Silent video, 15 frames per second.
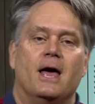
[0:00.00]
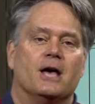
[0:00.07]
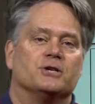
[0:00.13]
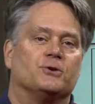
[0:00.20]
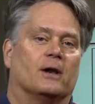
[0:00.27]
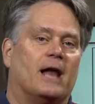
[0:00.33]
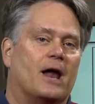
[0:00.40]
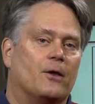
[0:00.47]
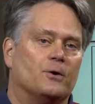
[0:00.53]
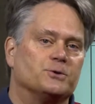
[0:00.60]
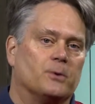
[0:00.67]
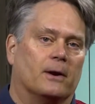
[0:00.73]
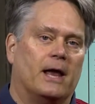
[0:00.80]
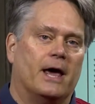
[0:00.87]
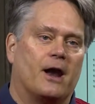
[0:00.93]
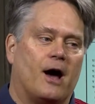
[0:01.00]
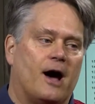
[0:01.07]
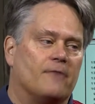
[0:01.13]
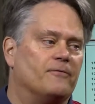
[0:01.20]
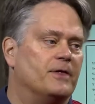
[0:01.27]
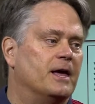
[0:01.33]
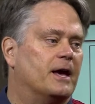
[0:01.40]
So a lot of those were laid
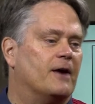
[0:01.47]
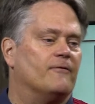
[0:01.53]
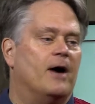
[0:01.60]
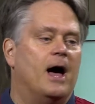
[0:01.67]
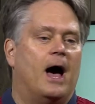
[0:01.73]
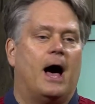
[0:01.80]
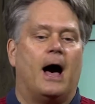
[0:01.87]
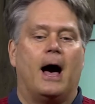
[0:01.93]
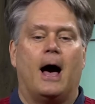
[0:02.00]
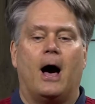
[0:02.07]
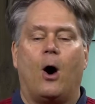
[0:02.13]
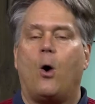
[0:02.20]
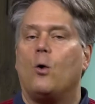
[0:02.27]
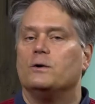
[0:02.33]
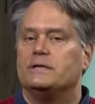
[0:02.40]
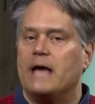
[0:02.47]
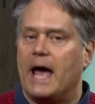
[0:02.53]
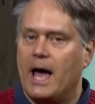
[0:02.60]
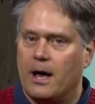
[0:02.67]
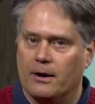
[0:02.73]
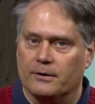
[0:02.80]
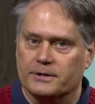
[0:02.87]
off. Think of
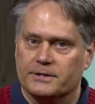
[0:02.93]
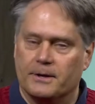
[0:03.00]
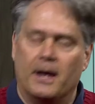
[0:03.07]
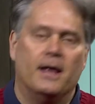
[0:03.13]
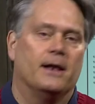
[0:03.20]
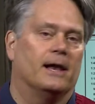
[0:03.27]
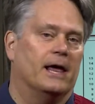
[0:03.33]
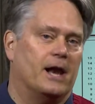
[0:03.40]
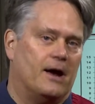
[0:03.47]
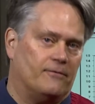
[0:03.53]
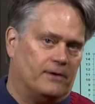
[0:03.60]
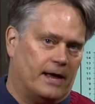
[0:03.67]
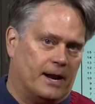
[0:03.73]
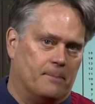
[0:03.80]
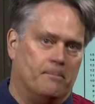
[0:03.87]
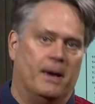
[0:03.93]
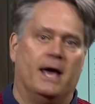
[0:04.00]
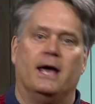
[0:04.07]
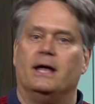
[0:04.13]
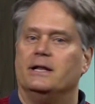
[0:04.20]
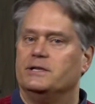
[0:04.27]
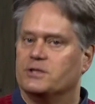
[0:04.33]
hotels. Laid off a lot of
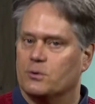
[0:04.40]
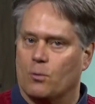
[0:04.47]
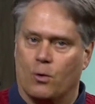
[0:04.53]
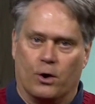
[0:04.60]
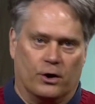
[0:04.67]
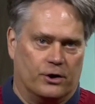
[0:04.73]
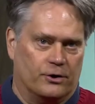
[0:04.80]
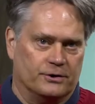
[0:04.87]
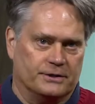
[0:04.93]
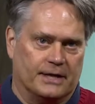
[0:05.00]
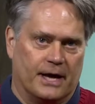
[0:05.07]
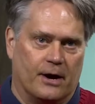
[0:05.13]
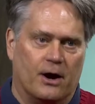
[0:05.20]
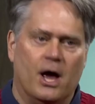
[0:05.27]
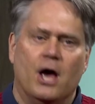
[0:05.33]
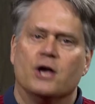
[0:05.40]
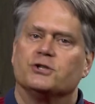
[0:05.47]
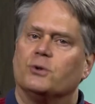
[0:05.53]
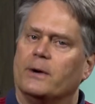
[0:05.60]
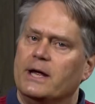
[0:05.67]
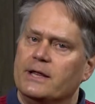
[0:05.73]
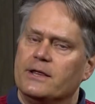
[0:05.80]
maids and workers there.
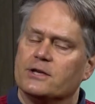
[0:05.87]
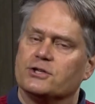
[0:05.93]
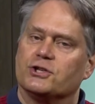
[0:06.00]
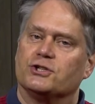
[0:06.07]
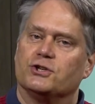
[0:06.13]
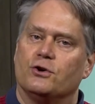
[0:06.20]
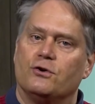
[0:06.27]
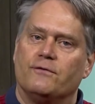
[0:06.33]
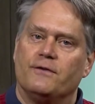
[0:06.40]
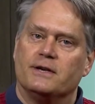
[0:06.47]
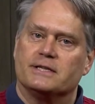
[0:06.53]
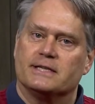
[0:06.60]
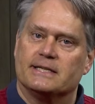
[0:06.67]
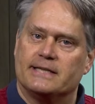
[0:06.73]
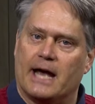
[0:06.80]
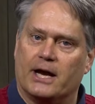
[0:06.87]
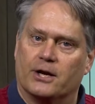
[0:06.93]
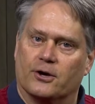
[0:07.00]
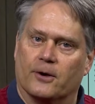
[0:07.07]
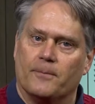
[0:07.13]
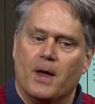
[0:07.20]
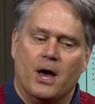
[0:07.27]
So in the service
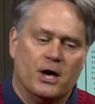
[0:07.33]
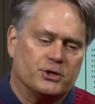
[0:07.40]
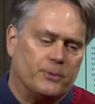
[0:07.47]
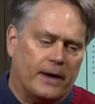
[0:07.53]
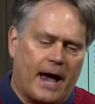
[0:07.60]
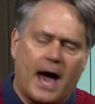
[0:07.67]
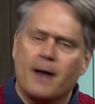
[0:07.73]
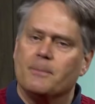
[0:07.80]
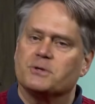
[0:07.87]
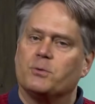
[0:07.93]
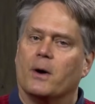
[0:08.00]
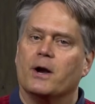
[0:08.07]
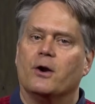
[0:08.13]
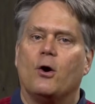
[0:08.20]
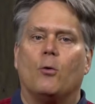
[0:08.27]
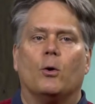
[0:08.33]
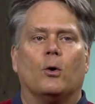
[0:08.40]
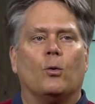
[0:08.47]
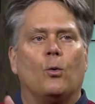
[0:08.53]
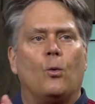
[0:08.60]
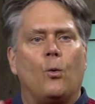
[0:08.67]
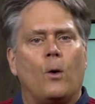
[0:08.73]
sector. So economists want to know, well,
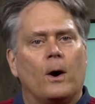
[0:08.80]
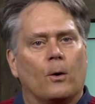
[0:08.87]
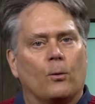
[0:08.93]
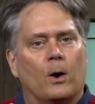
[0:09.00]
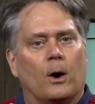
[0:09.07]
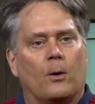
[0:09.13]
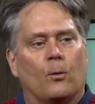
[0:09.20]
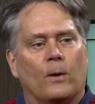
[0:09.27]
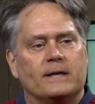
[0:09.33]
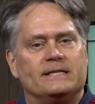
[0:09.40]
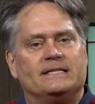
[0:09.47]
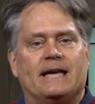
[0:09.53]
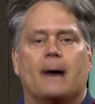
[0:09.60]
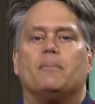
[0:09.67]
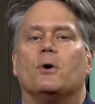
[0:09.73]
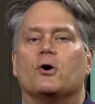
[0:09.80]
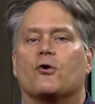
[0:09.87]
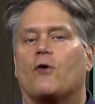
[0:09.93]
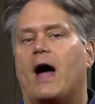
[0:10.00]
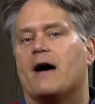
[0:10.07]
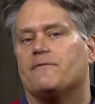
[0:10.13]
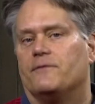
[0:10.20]
what
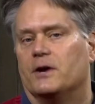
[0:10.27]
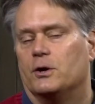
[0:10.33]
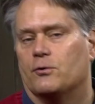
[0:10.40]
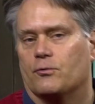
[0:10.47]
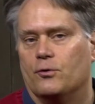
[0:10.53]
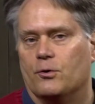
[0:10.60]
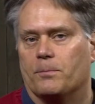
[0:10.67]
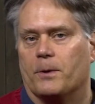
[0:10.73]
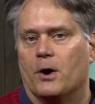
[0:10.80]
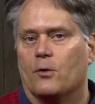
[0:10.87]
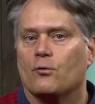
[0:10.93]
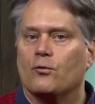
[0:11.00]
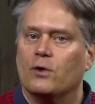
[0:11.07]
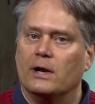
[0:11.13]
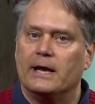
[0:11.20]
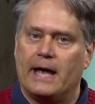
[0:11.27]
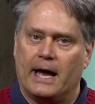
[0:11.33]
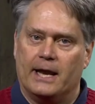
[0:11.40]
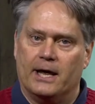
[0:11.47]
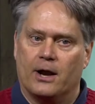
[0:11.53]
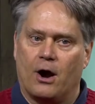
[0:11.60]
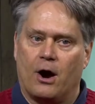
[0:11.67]
demographic group really got
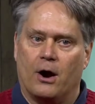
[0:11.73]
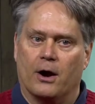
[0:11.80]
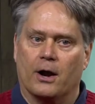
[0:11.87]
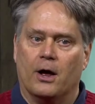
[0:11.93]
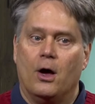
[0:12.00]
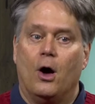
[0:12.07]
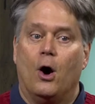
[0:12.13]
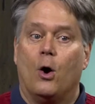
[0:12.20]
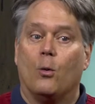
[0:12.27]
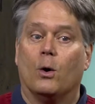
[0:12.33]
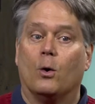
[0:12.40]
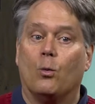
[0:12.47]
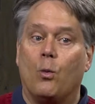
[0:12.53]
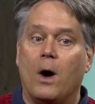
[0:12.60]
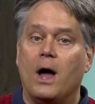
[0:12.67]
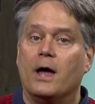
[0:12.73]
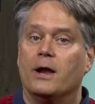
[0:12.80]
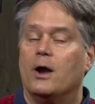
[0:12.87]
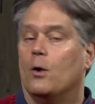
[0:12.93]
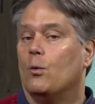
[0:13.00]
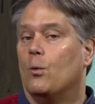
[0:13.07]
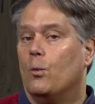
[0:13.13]
hit hard? Well,
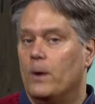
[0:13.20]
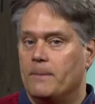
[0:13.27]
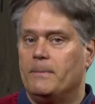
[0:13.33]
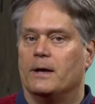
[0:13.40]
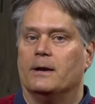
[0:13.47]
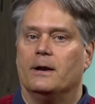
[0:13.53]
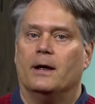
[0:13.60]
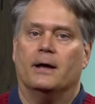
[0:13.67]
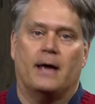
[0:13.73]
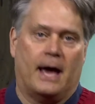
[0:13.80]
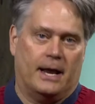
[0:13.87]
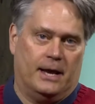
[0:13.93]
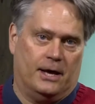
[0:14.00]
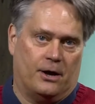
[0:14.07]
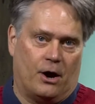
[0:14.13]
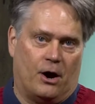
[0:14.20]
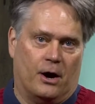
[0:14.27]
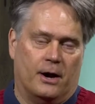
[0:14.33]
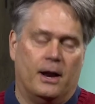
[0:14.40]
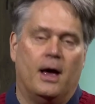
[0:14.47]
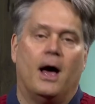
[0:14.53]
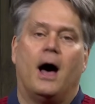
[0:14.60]
one, women got hit
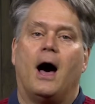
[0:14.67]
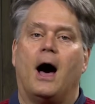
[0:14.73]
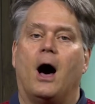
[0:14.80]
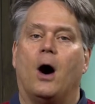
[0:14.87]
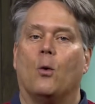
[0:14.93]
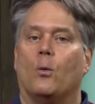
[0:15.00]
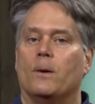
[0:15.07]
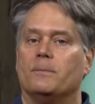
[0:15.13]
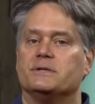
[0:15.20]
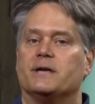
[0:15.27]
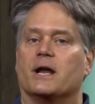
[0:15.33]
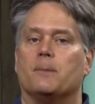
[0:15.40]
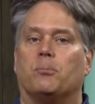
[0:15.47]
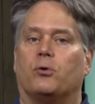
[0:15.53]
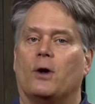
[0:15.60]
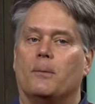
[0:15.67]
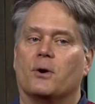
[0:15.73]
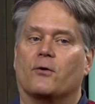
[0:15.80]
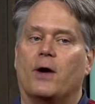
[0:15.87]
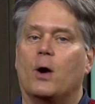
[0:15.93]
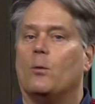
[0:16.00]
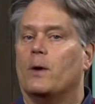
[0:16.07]
hard. Women's unemployment
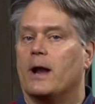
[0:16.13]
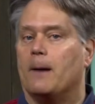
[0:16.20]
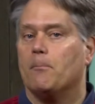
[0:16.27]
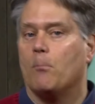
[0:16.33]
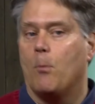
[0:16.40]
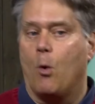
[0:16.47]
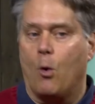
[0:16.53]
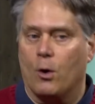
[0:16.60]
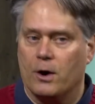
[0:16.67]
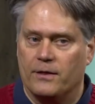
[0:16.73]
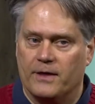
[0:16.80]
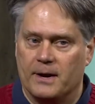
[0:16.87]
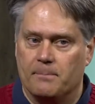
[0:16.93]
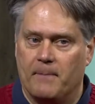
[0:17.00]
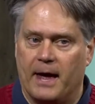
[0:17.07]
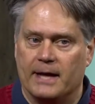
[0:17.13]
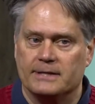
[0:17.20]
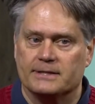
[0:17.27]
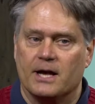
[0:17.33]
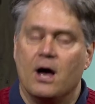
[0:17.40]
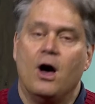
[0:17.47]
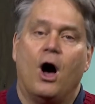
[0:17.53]
rate went up more than
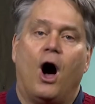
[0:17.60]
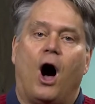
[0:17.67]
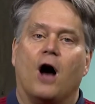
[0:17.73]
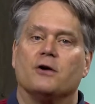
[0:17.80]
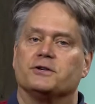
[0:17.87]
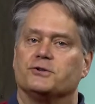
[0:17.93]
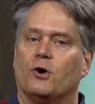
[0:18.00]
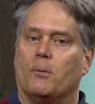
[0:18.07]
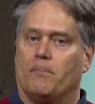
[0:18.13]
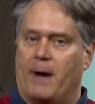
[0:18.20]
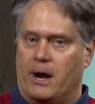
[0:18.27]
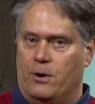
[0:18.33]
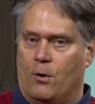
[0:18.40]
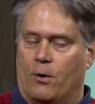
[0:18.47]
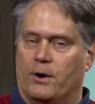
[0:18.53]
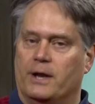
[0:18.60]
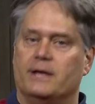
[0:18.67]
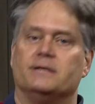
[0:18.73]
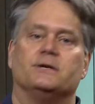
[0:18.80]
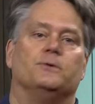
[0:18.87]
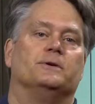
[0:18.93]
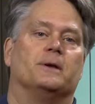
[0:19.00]
men's. Also,
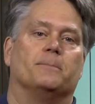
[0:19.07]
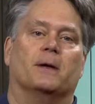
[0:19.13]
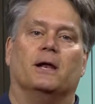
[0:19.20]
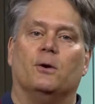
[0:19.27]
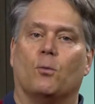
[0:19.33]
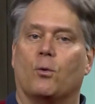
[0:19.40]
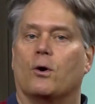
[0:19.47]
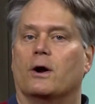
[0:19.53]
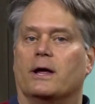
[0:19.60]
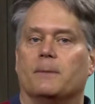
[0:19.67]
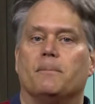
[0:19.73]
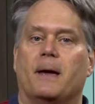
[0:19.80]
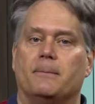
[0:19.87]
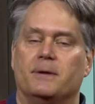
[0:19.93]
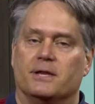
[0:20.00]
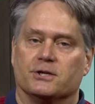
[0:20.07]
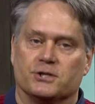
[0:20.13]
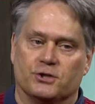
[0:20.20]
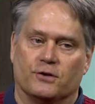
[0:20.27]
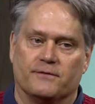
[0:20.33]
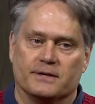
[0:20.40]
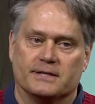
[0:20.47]
minorities who typically work in maybe the
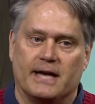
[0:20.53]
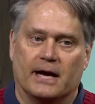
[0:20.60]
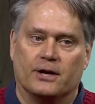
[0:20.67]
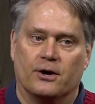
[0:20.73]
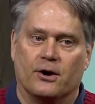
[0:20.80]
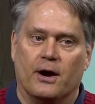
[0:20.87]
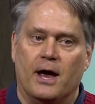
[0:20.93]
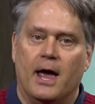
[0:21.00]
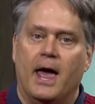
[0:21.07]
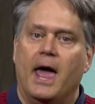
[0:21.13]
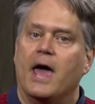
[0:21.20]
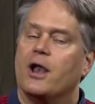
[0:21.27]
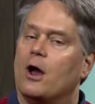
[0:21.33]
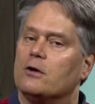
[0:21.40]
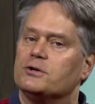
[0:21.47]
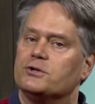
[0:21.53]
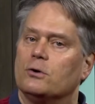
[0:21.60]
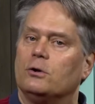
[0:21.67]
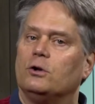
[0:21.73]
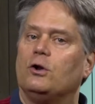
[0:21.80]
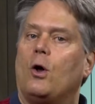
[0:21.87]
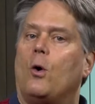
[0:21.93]
service sector, and also
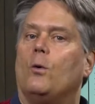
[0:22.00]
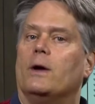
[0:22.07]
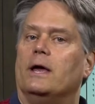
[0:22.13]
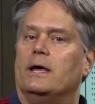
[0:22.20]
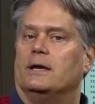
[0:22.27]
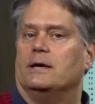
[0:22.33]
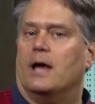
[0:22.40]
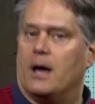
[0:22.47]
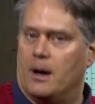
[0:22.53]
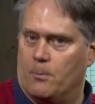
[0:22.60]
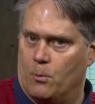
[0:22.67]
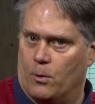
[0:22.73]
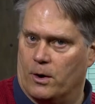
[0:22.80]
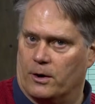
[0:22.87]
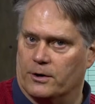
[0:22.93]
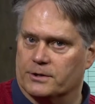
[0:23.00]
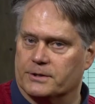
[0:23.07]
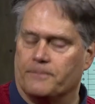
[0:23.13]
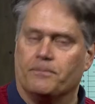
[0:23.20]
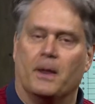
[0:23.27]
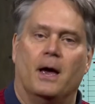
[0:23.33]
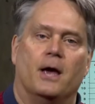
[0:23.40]
low-income workers.
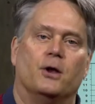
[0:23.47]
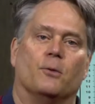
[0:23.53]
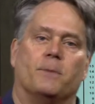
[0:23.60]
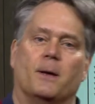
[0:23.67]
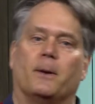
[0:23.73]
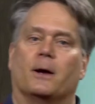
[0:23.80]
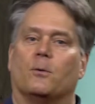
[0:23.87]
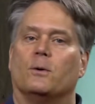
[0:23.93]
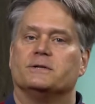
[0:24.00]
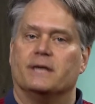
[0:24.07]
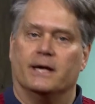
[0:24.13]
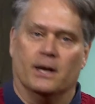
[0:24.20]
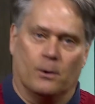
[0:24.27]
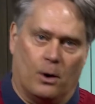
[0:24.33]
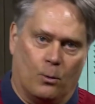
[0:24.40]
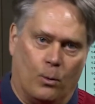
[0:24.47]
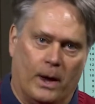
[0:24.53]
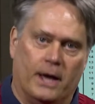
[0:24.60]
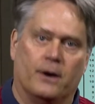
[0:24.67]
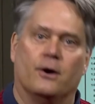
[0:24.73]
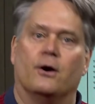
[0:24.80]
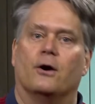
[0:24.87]
People like, once again, a
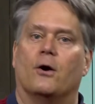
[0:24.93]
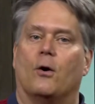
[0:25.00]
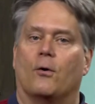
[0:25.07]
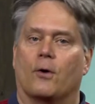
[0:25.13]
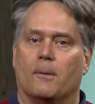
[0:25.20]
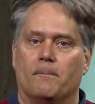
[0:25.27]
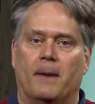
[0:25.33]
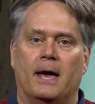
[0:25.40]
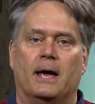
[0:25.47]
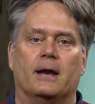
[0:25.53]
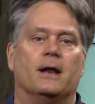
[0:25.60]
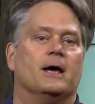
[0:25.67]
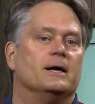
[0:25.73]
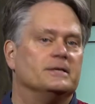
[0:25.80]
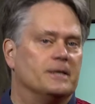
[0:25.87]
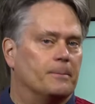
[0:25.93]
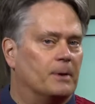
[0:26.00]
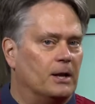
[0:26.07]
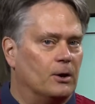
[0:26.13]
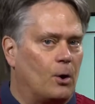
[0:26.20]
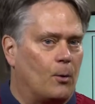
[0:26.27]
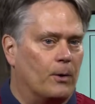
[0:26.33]
waiter or a maid,
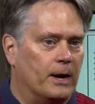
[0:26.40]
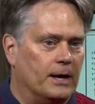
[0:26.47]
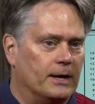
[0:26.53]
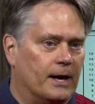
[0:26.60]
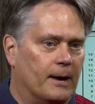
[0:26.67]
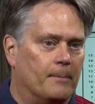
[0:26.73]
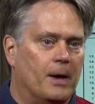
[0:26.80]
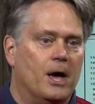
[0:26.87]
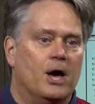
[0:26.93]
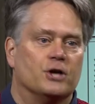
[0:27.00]
typically lower income.